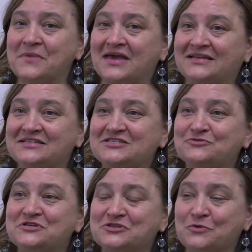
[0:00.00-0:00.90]
and as
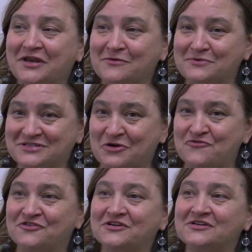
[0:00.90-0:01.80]
soon as the wedding was
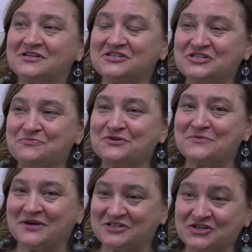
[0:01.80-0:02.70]
over, she pretty
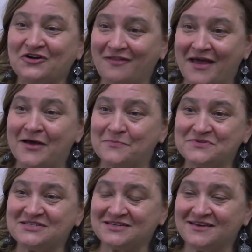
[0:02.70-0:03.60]
much
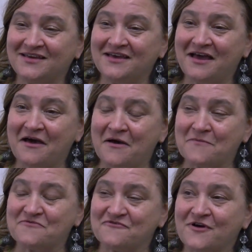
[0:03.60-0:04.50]
collapsed
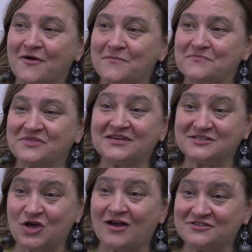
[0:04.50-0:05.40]
um, from the
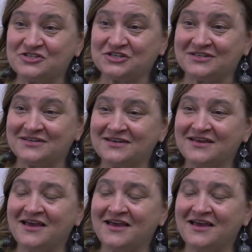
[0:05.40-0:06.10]
exhaustion